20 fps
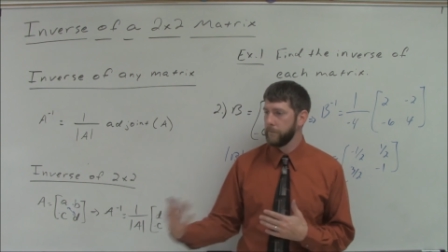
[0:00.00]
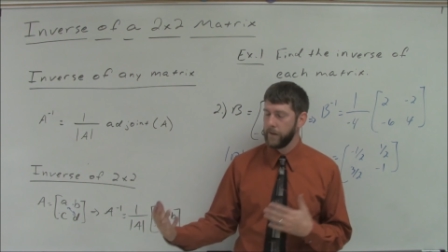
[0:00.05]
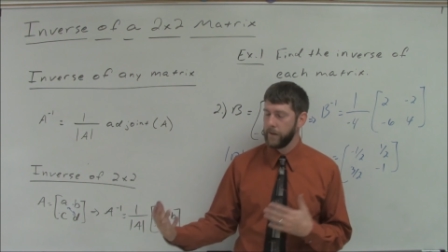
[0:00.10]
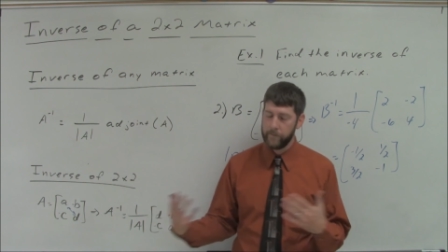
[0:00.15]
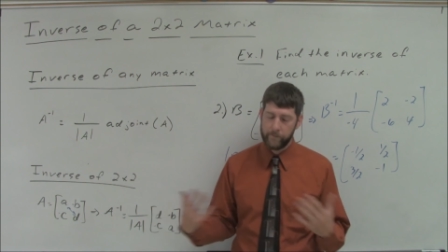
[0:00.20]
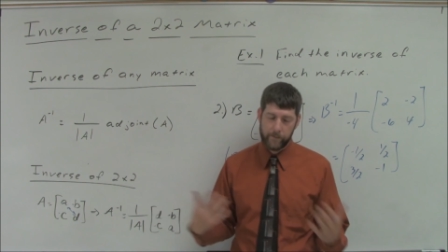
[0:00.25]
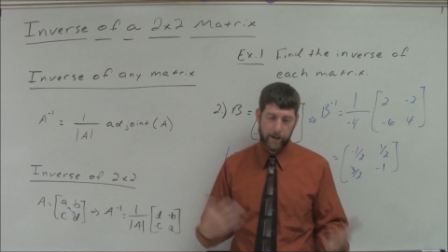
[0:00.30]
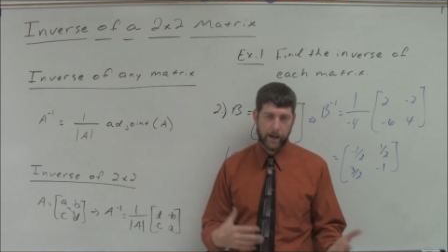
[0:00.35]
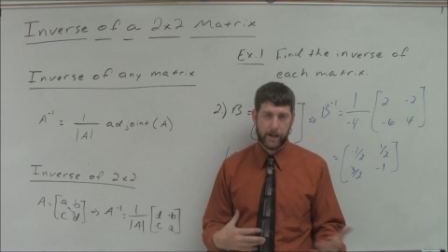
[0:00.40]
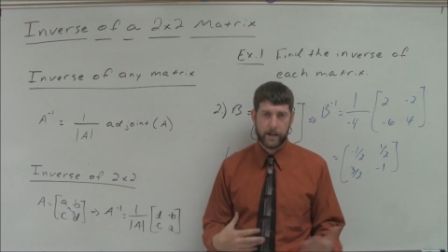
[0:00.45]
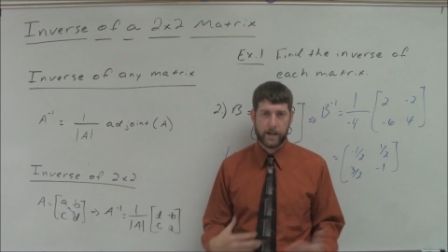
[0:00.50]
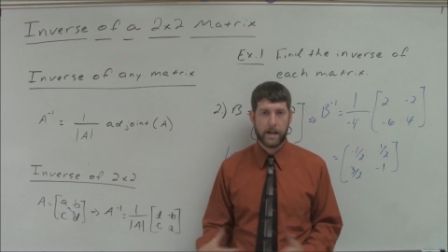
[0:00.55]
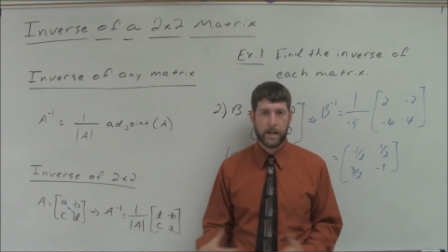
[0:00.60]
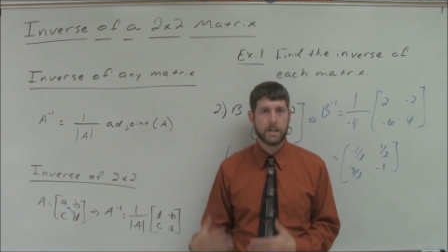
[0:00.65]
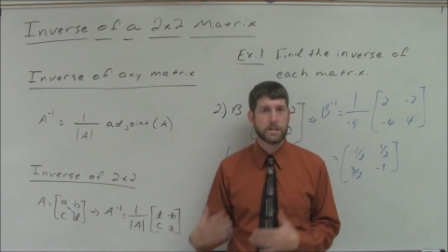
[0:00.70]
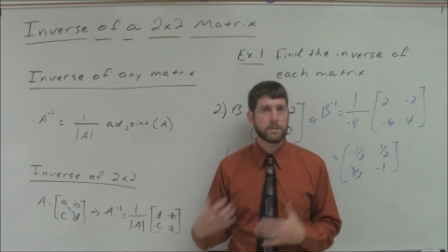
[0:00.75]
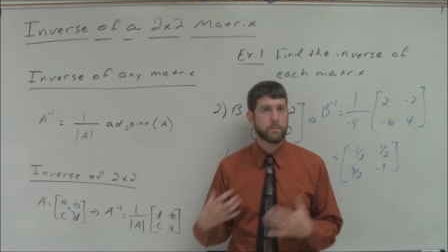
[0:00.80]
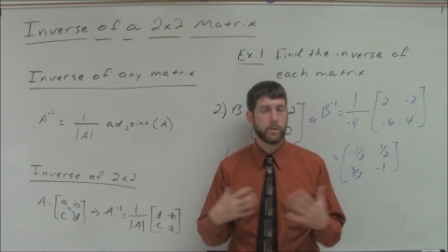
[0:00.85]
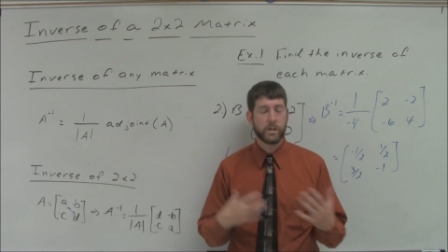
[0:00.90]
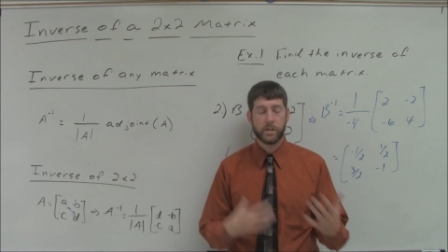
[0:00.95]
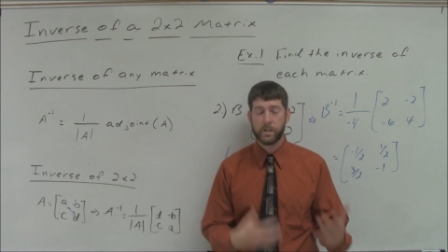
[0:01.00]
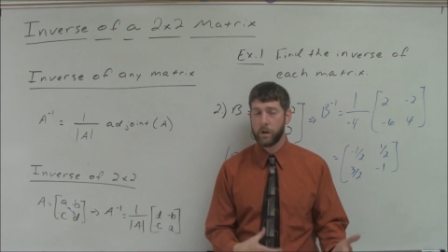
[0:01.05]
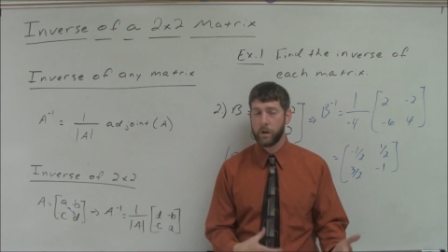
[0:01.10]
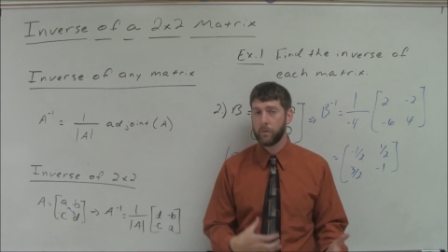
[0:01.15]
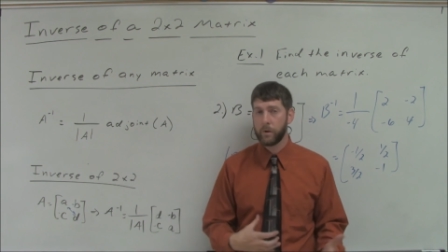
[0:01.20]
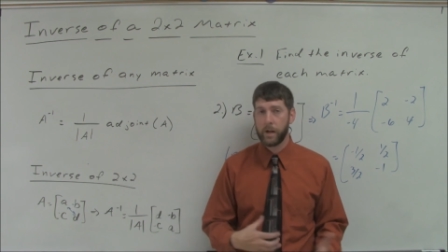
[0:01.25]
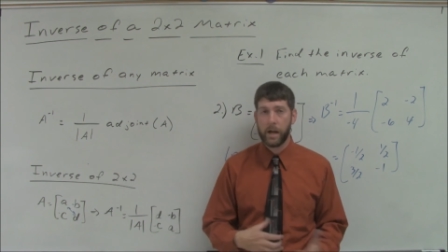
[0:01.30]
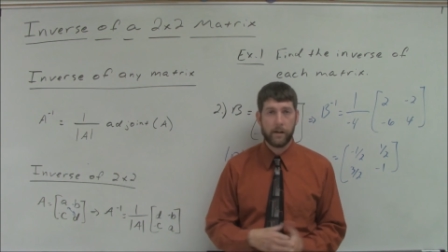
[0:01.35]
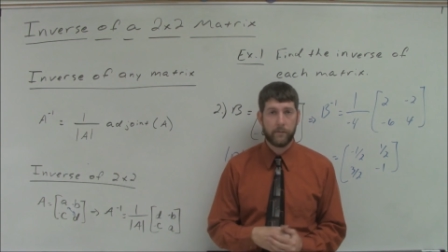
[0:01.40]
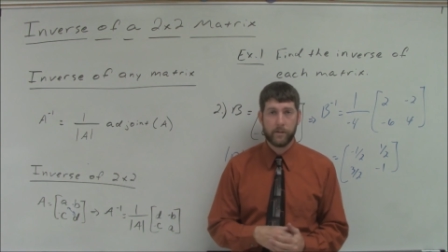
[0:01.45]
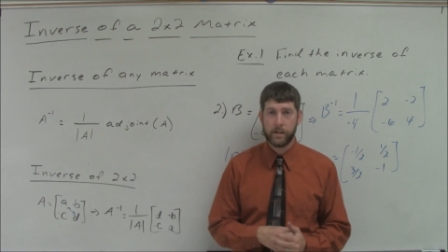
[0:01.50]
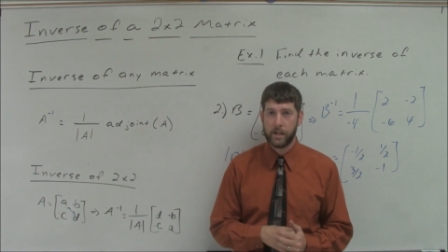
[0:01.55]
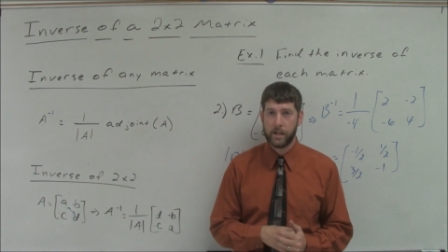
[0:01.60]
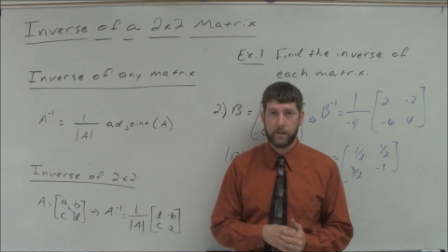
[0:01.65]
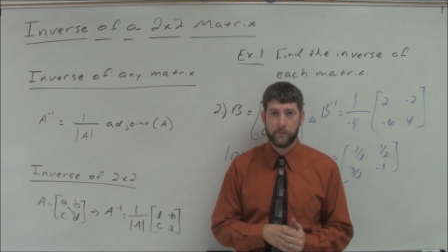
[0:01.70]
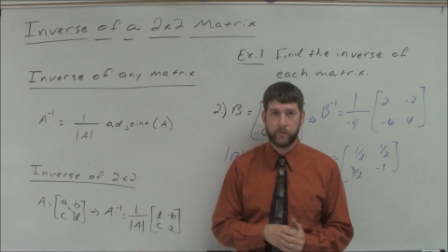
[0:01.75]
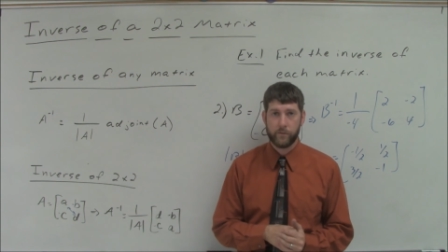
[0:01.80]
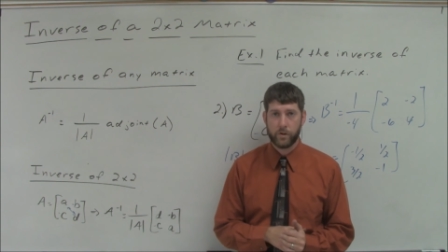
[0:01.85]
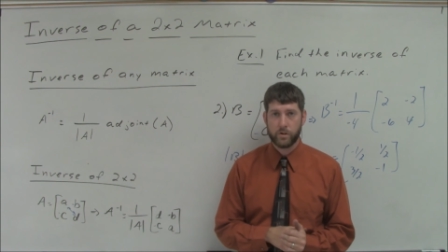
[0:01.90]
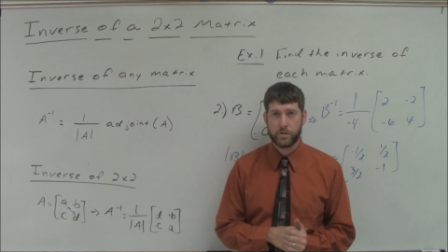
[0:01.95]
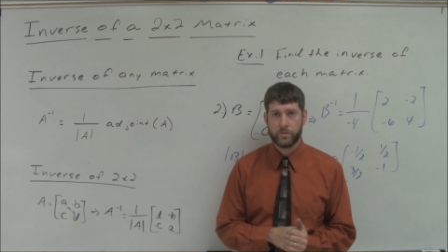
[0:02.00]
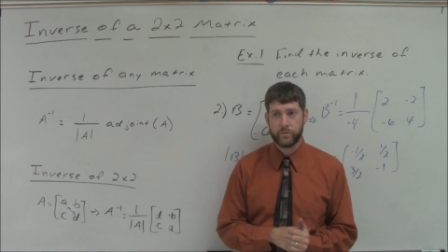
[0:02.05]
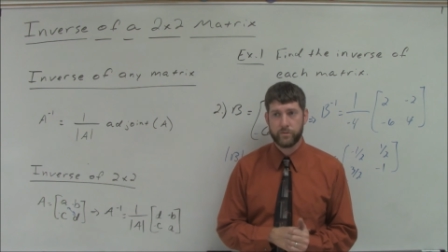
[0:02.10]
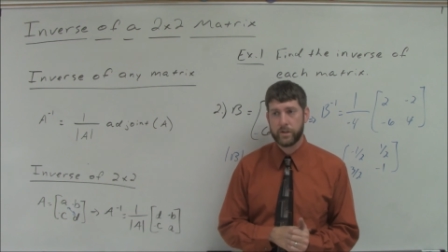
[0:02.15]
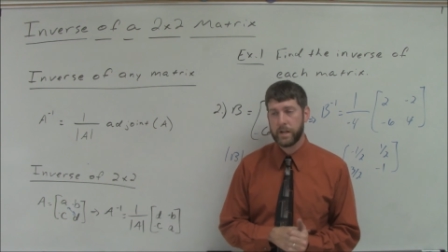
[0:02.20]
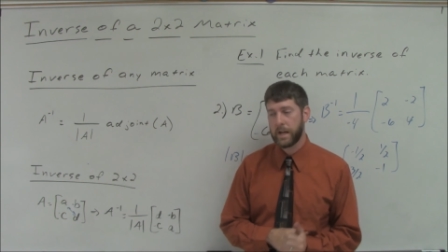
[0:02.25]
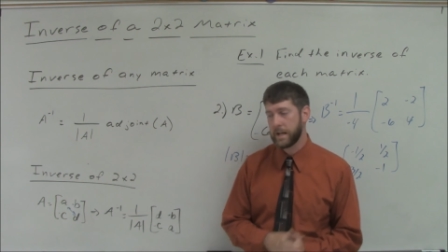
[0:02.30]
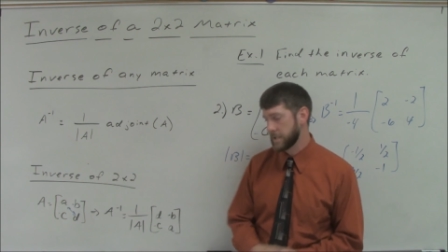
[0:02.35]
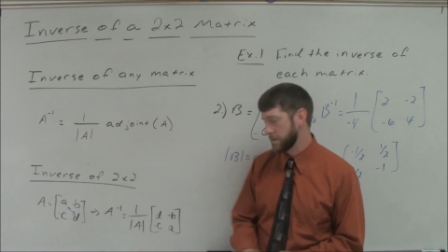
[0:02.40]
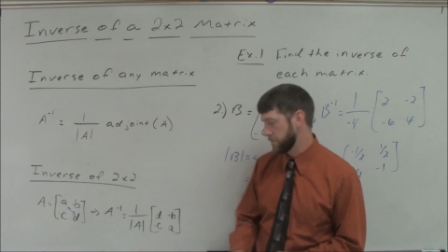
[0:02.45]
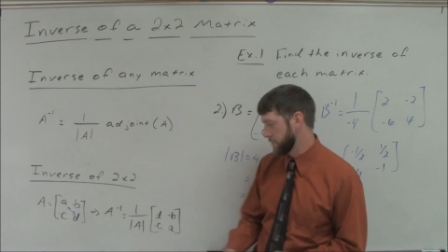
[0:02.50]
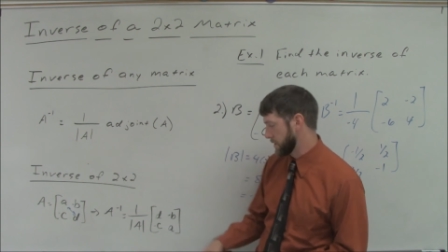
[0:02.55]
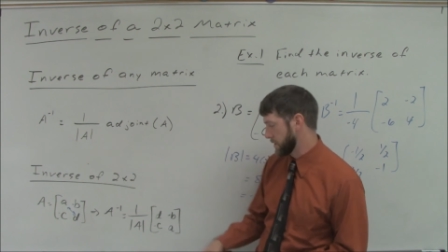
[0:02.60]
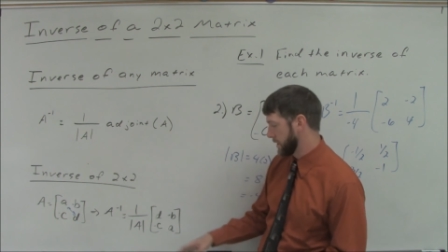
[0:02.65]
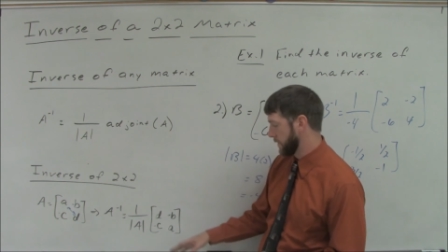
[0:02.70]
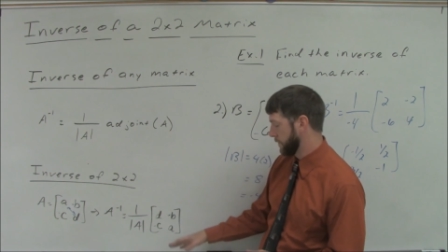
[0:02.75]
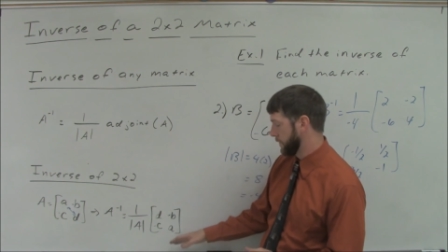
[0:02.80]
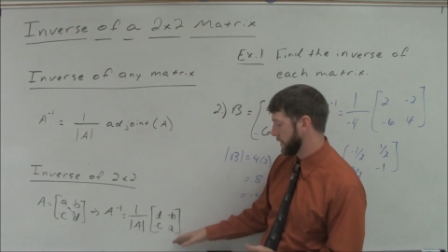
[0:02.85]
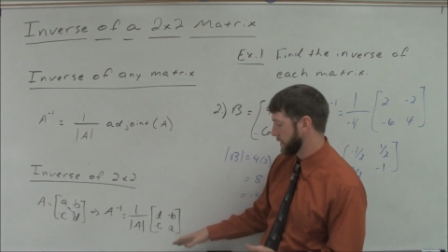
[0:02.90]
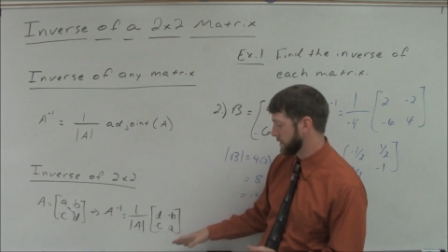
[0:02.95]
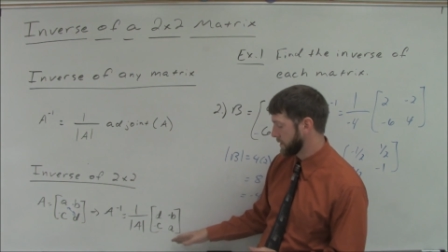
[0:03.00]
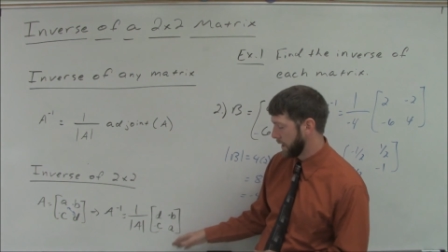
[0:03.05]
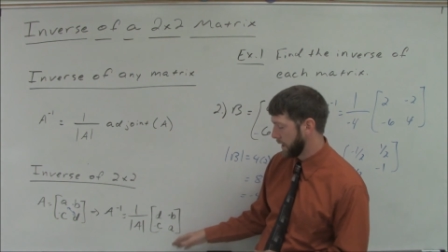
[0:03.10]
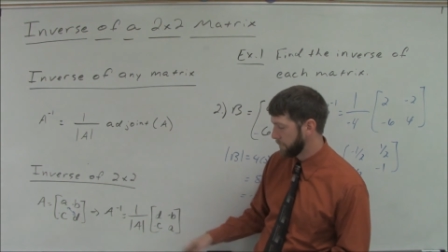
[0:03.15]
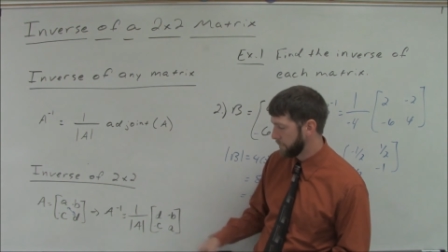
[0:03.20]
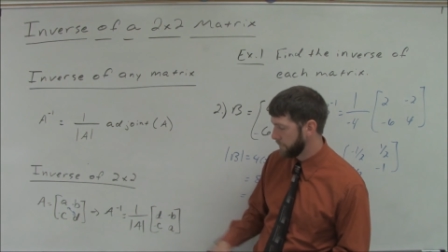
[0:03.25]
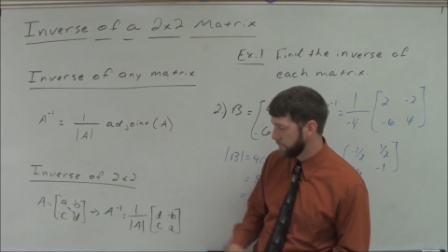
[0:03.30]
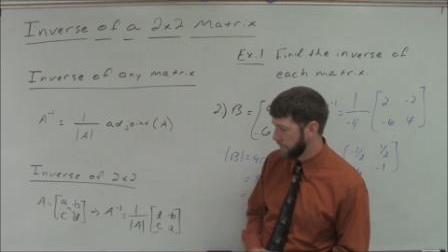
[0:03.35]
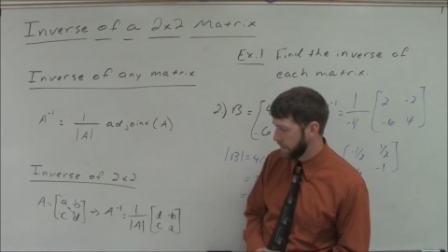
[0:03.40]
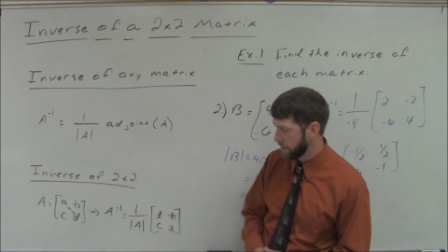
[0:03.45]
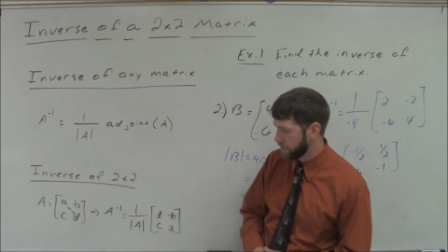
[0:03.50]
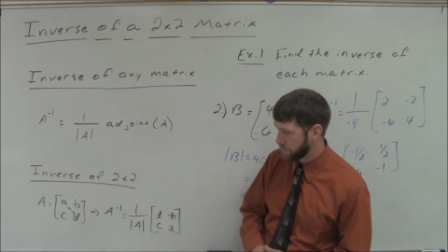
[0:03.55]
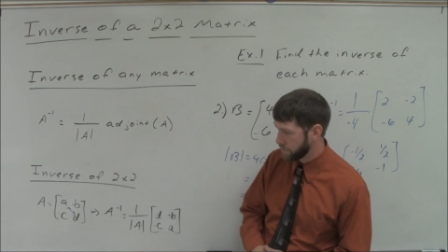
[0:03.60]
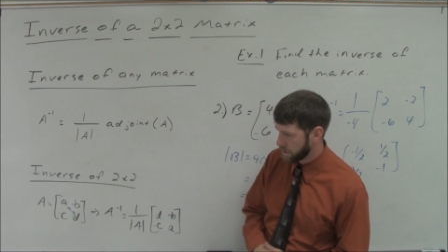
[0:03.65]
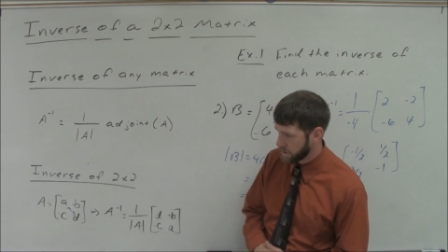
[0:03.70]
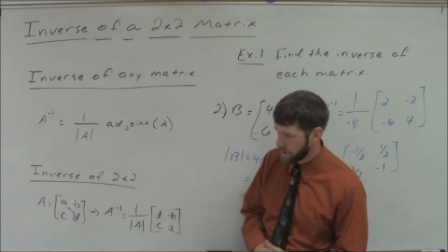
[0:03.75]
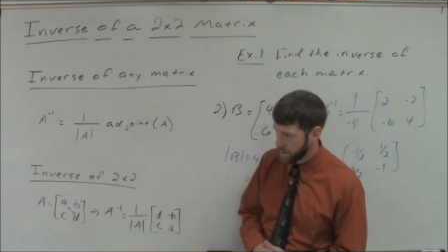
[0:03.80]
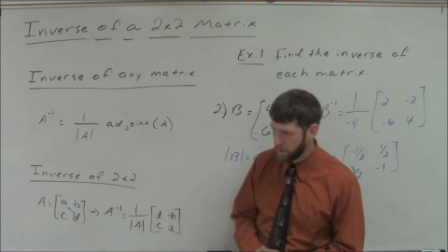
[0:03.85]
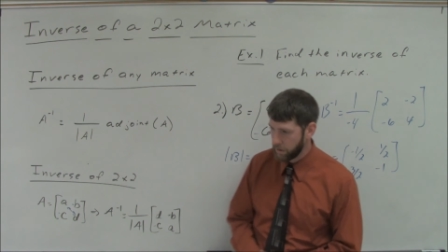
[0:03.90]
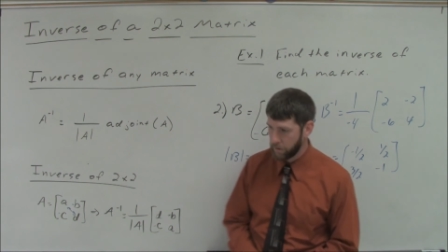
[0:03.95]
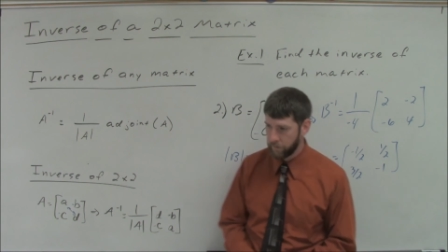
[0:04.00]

In that case, we don't have an inverse for that specific type of matrix.